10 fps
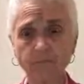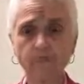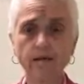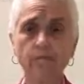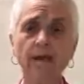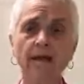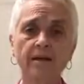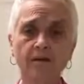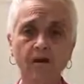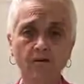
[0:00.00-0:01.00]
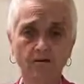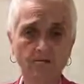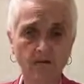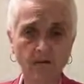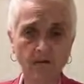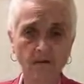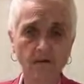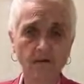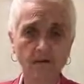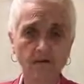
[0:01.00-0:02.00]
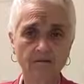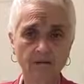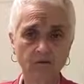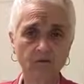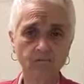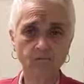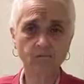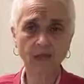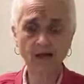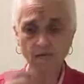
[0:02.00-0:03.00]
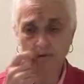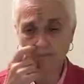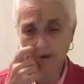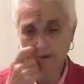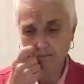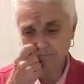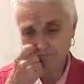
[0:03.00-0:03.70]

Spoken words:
It's like a bank account. He was bankrupt now.